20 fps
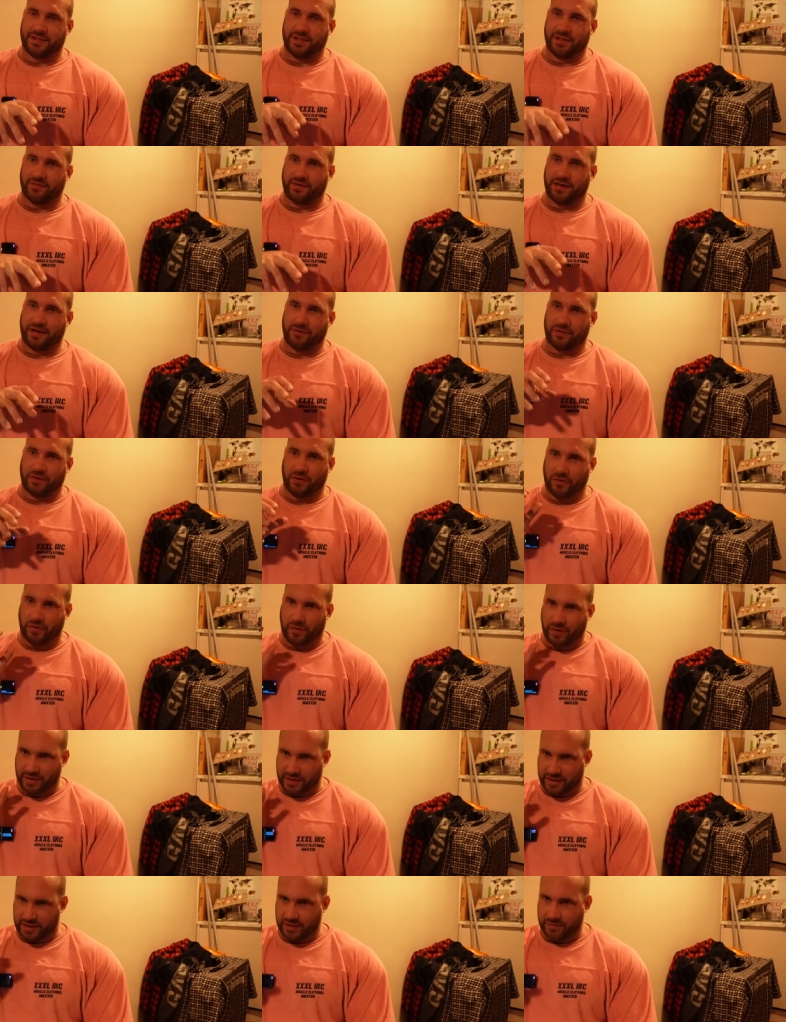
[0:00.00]
that you've now got
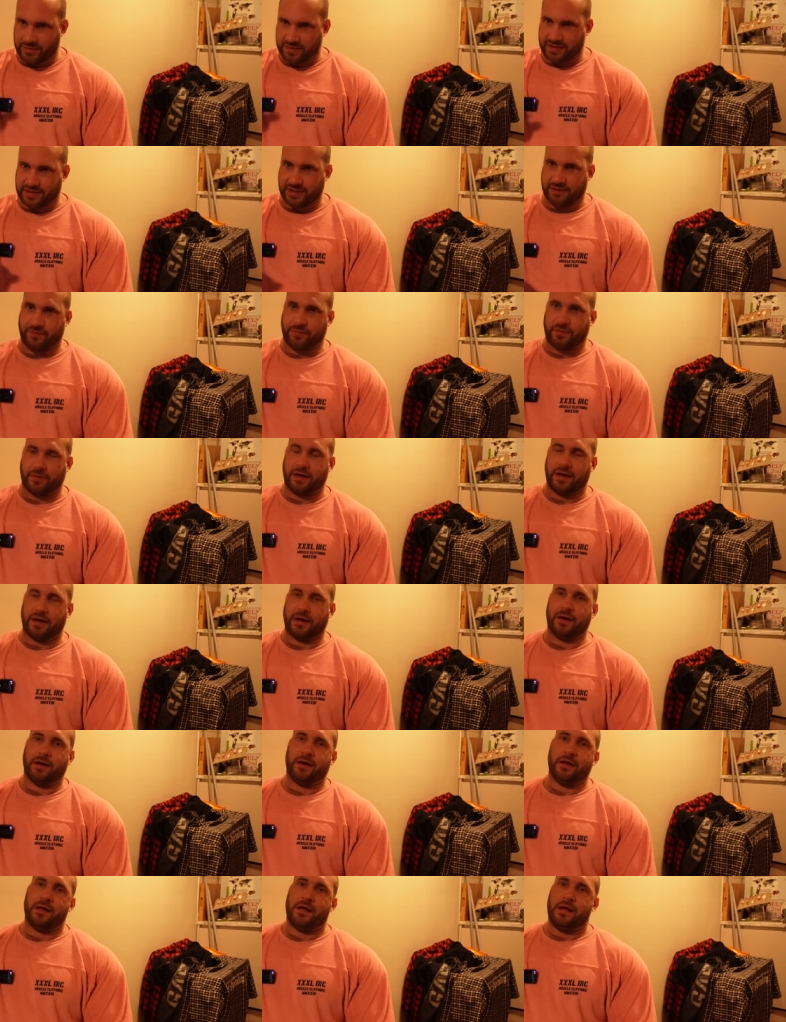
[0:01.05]
an acuity for it,
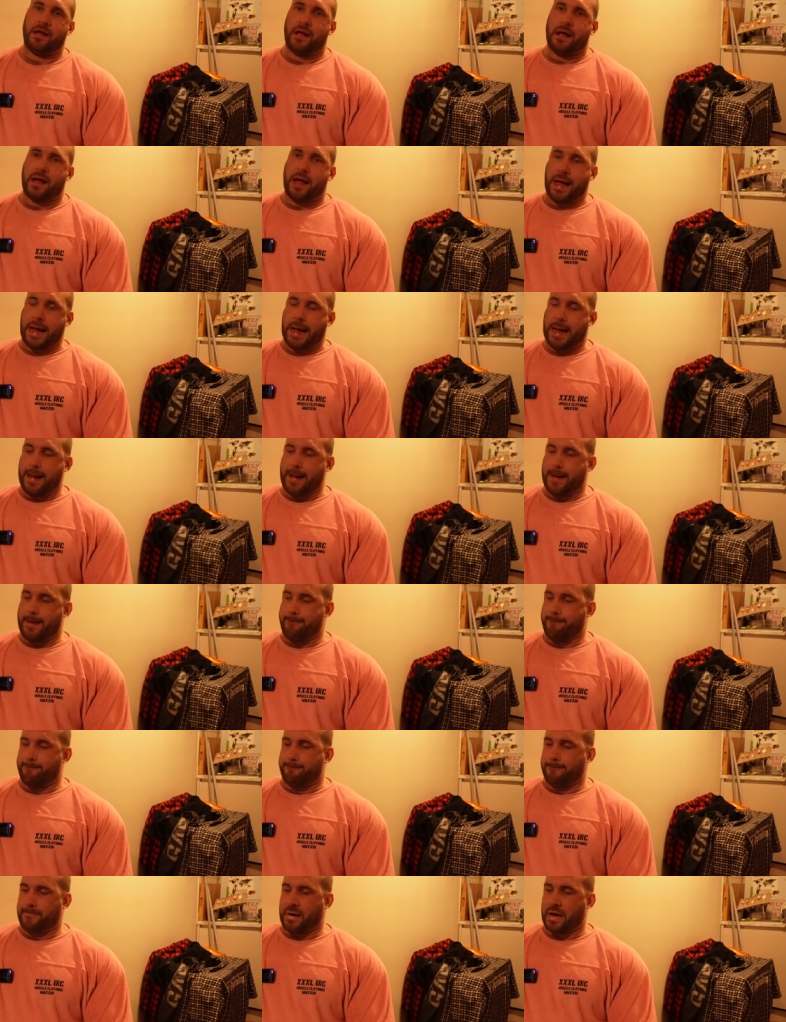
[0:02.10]

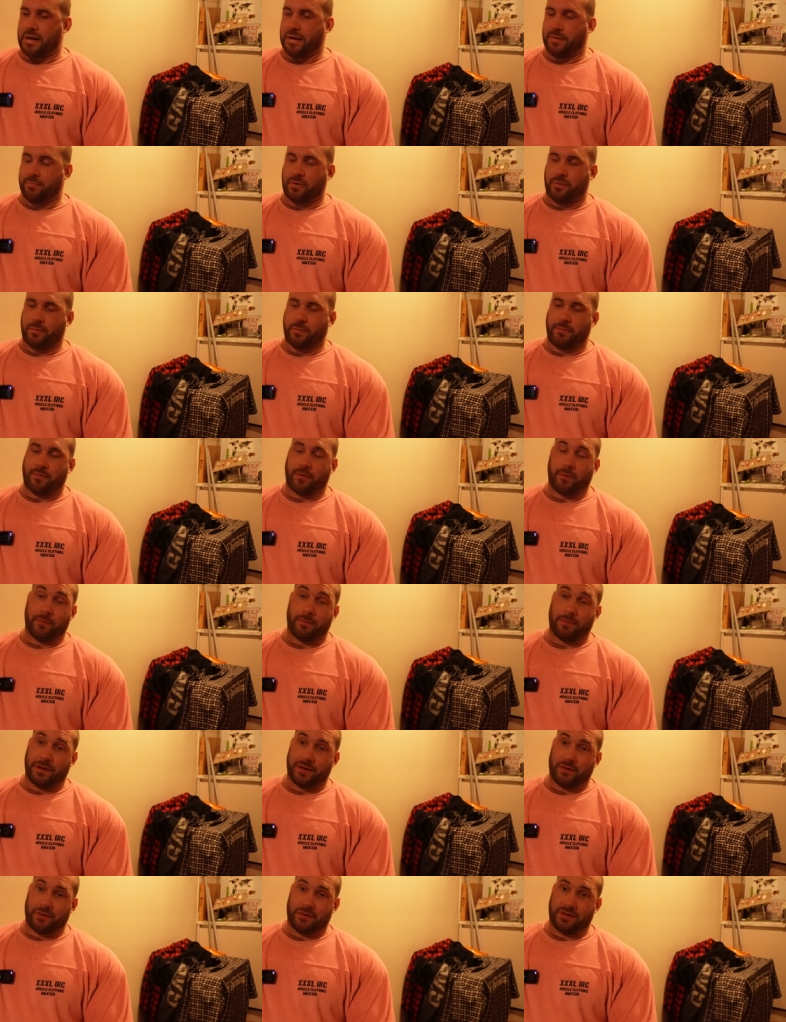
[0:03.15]
um, pro
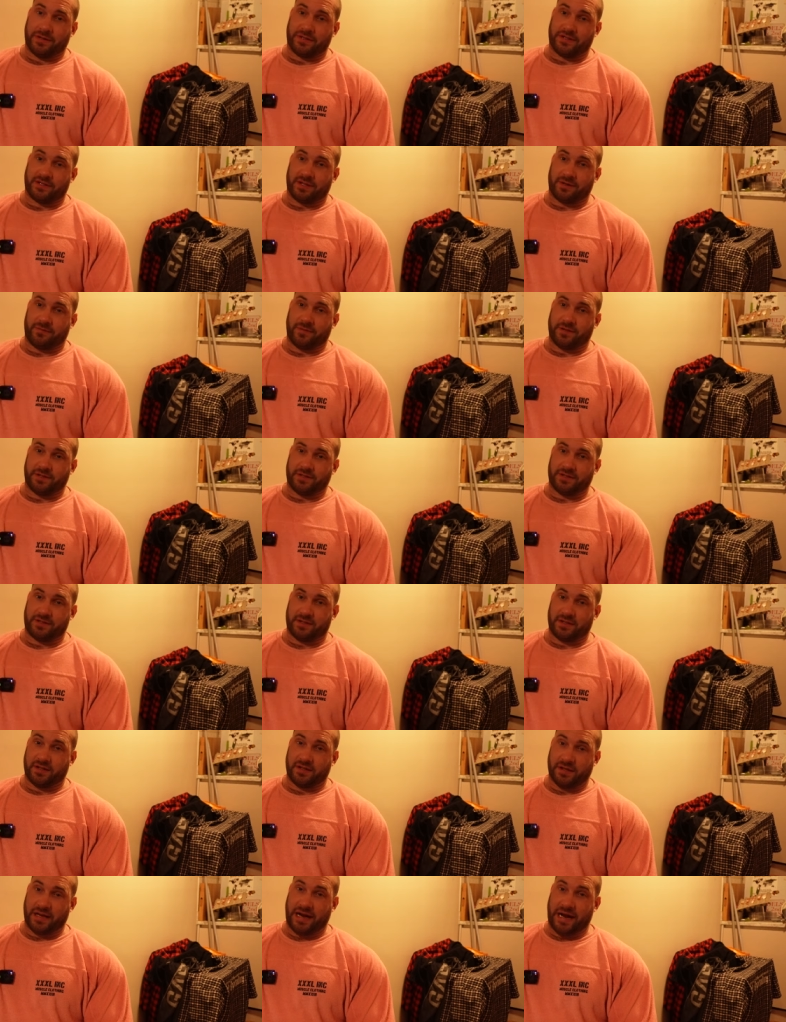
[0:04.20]
probably all this stuff is
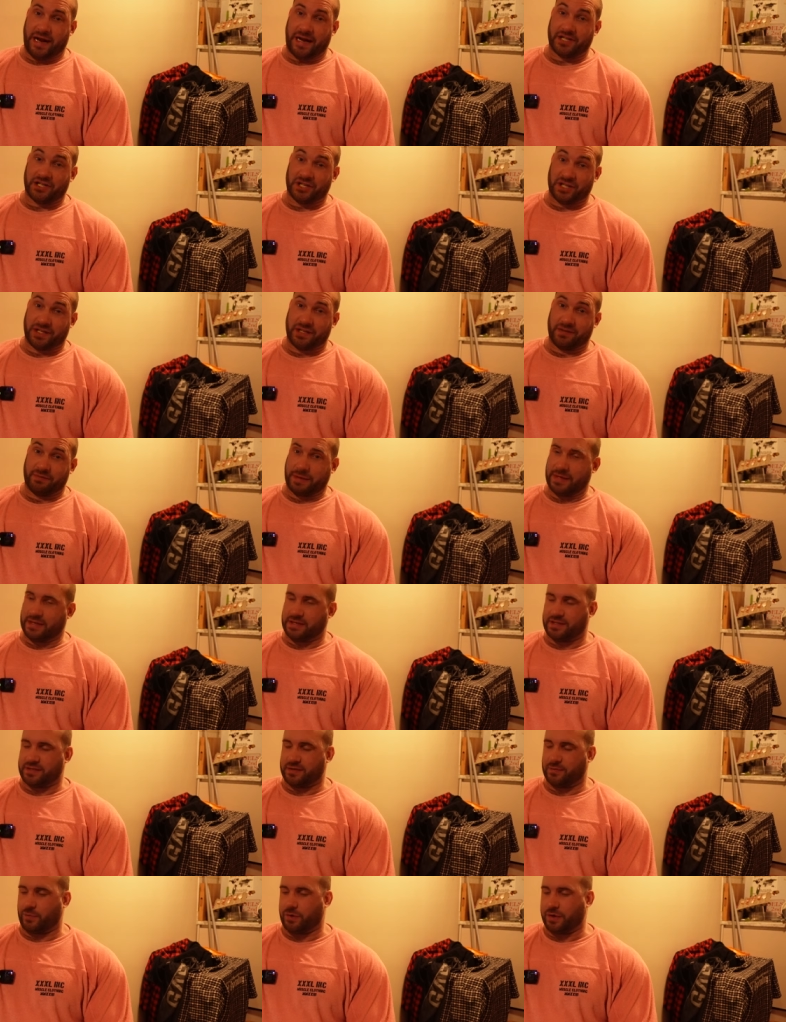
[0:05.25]
th actually the
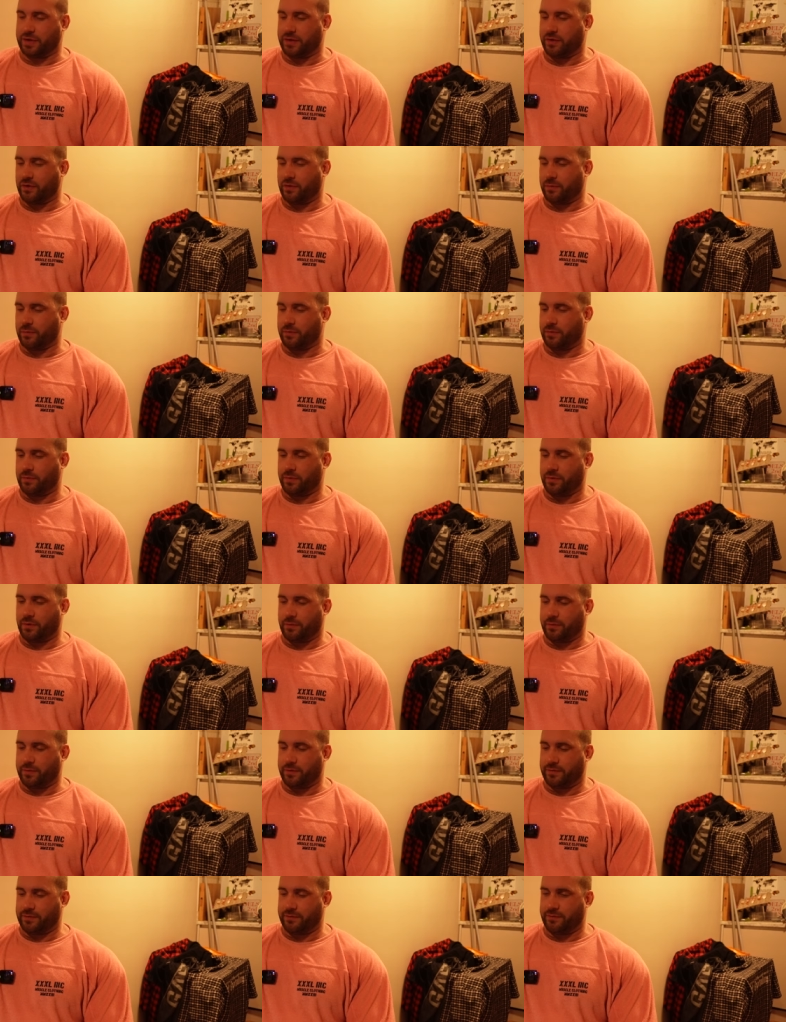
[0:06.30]
reason why you're not not
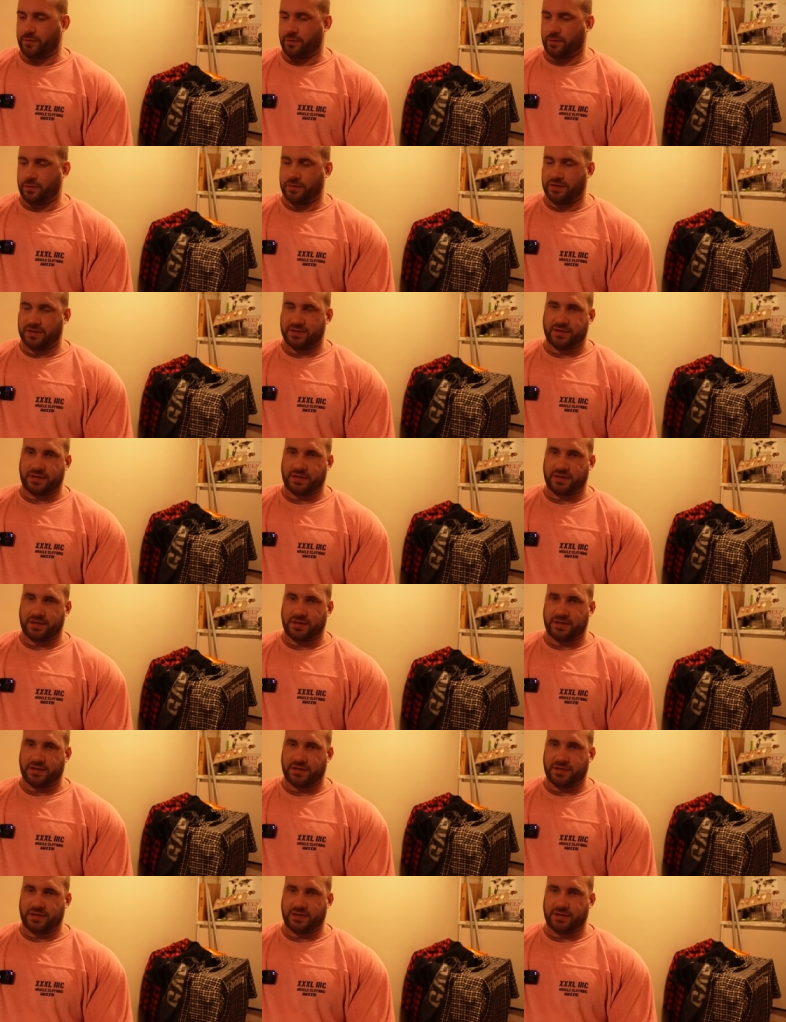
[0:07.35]
moving forward.